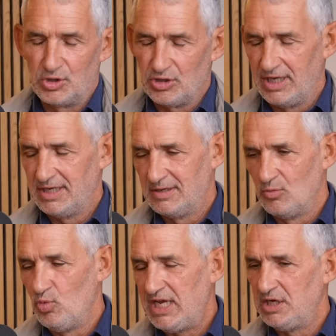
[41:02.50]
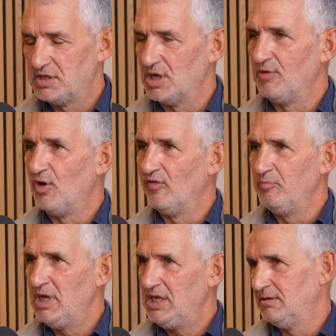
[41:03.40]
you're trying to wean yourself
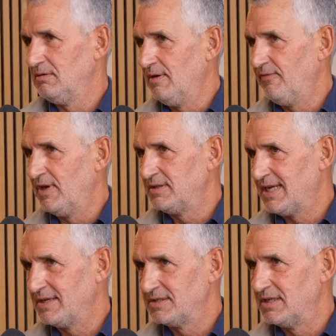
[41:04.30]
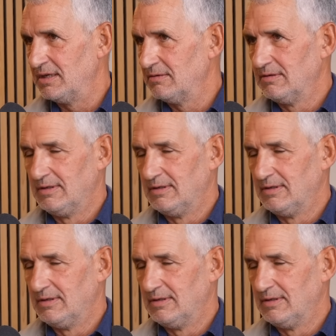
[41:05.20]
off meat, a fantastic